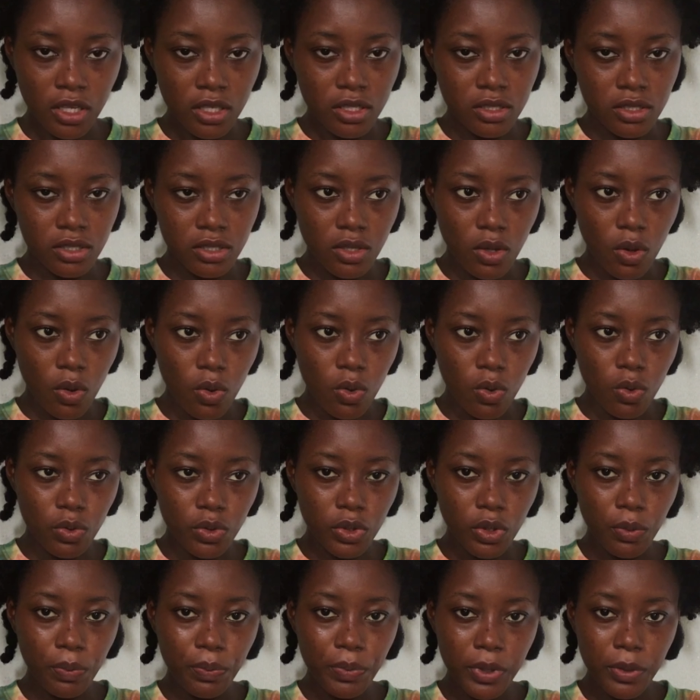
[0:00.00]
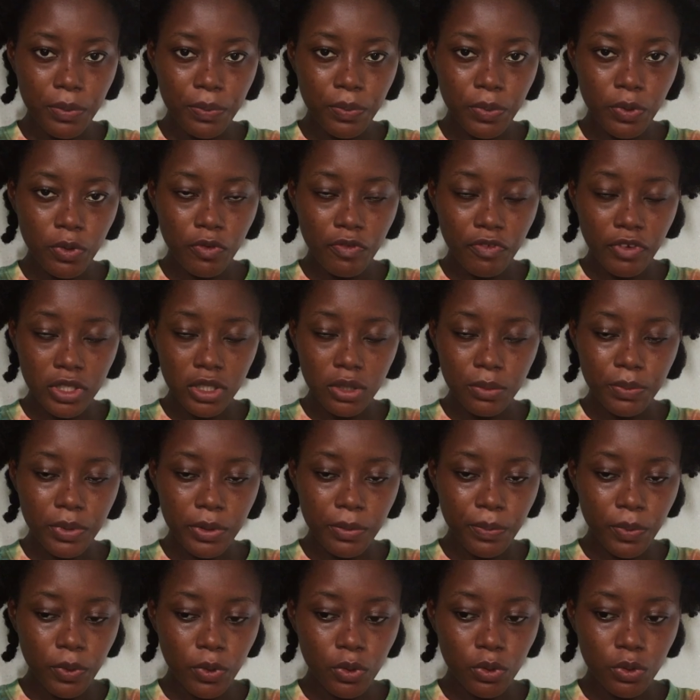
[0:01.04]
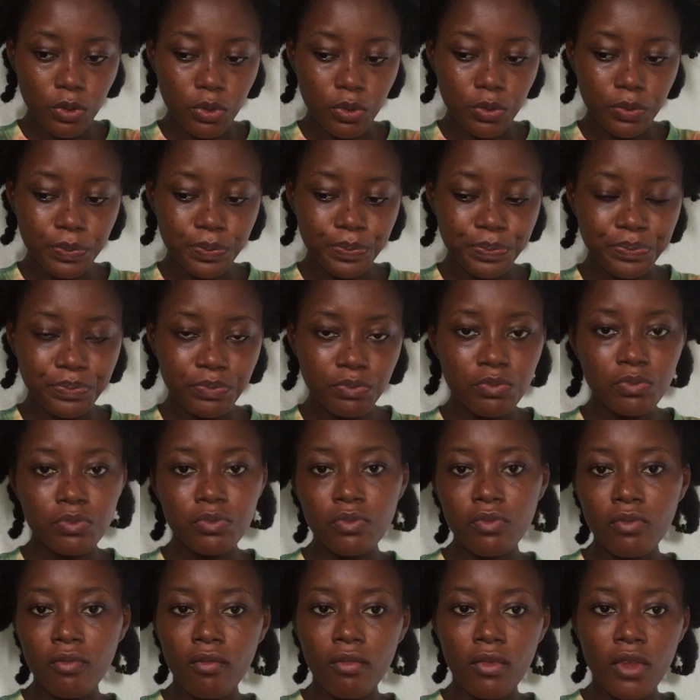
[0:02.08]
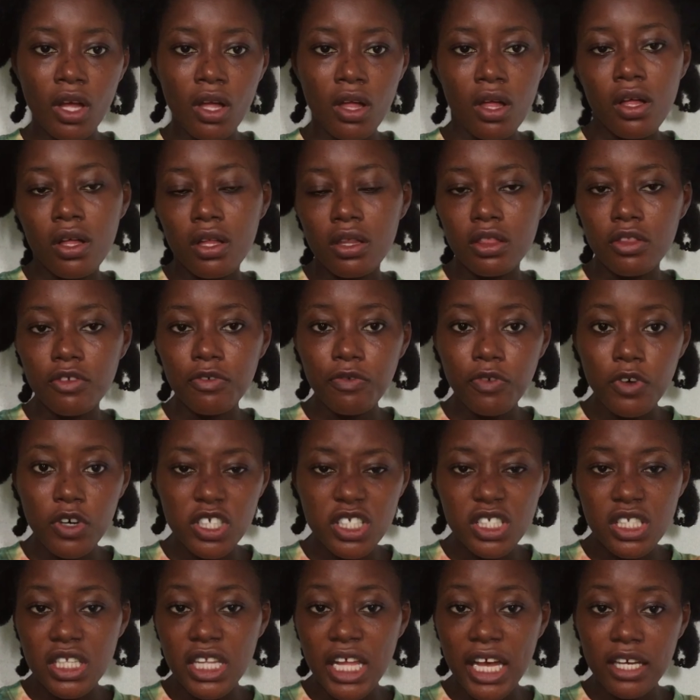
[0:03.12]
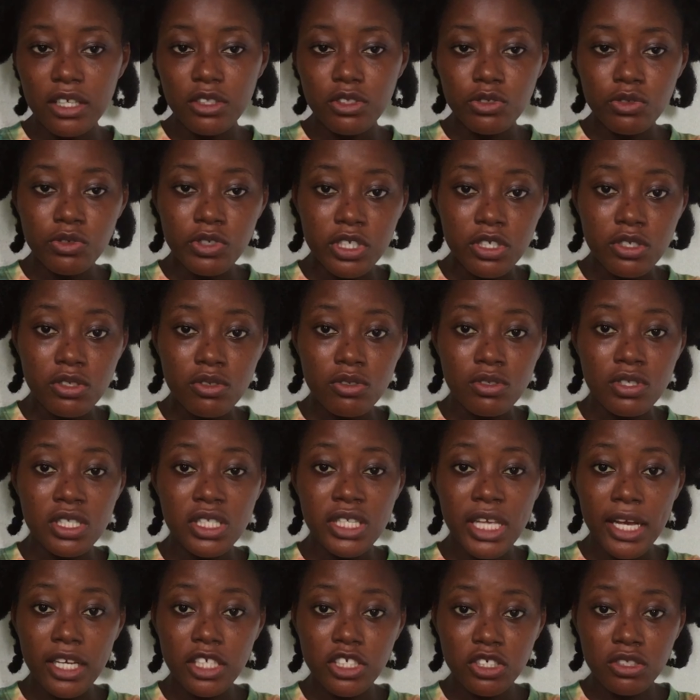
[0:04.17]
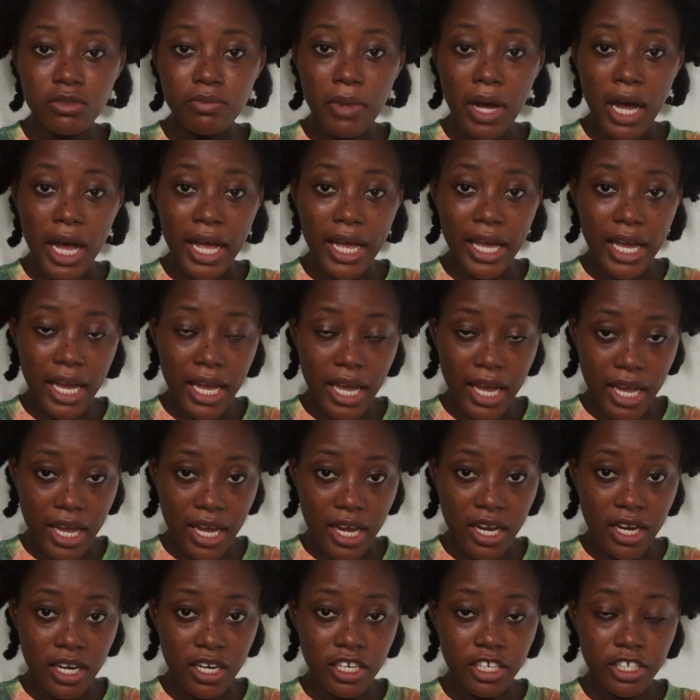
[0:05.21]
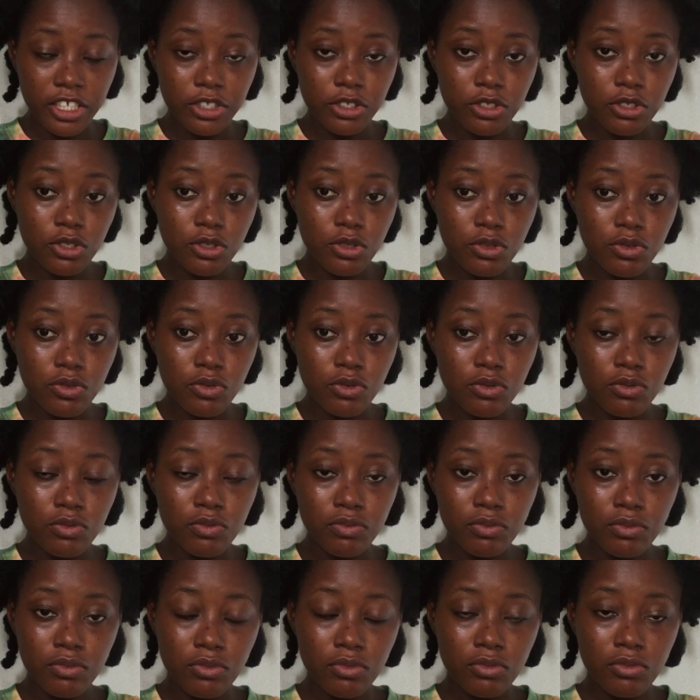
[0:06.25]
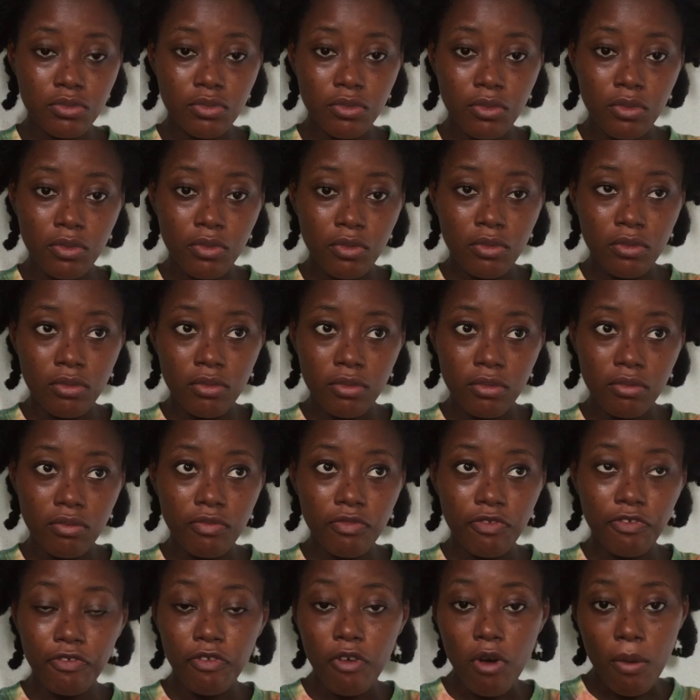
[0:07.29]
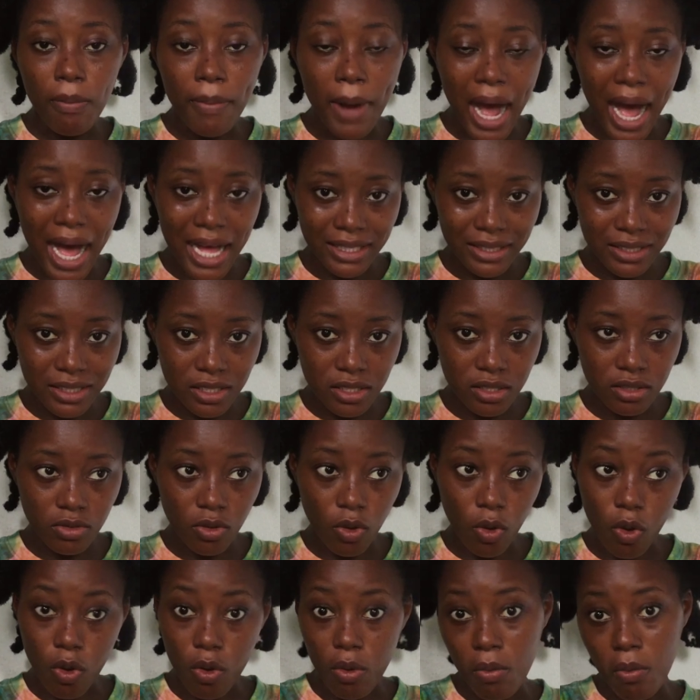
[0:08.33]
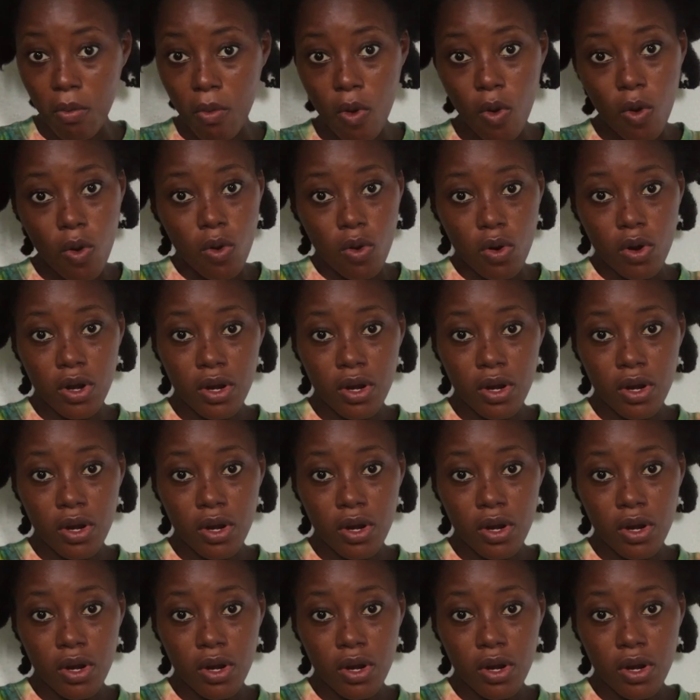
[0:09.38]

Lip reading: So, for the pre-poo, the first thing I do is to section my hair into 4 parts or more.